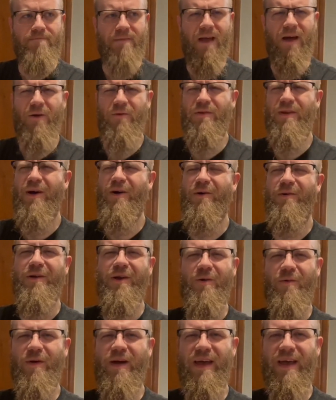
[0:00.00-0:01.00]
Oh
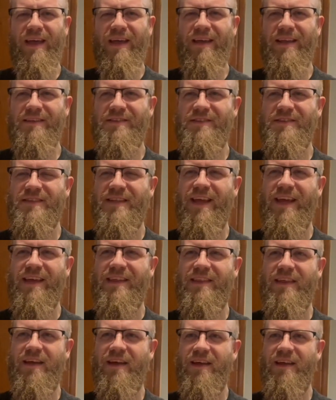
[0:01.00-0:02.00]
no way! It's just
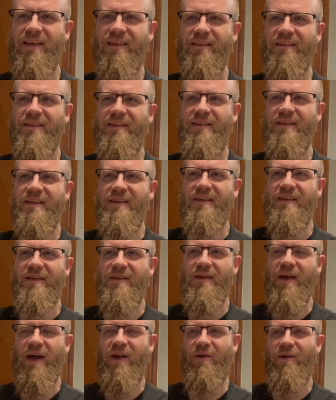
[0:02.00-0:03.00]
like the,
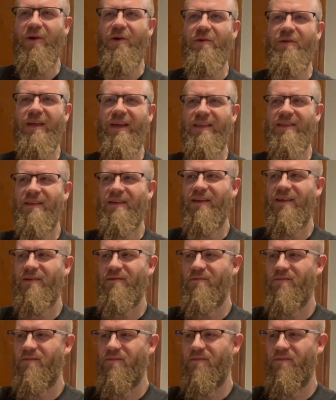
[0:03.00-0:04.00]
I don't know, like the
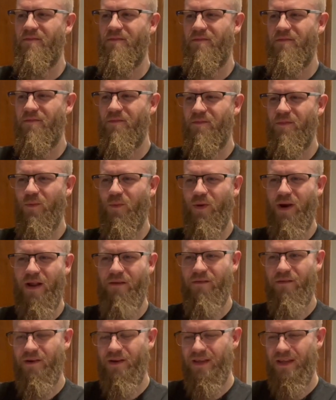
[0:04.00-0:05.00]

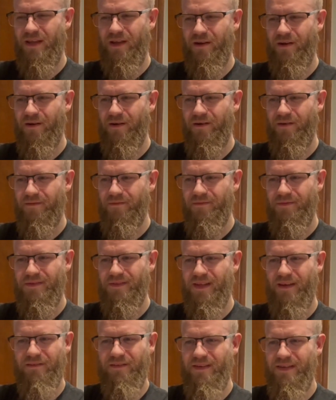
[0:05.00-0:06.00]
whatever year,
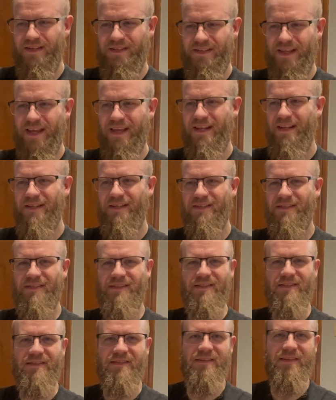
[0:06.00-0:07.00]
70s,
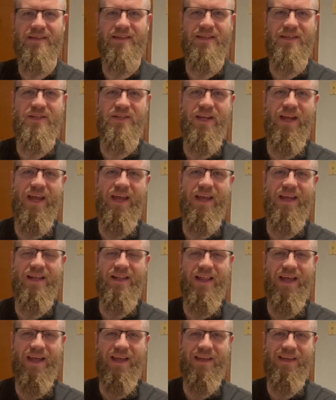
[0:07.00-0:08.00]
80s cliche,
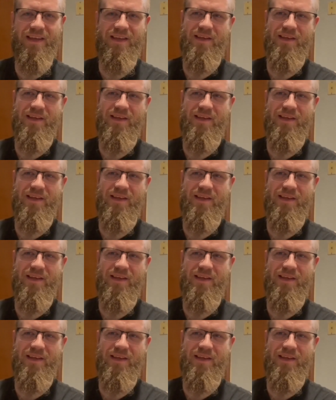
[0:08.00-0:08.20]
like.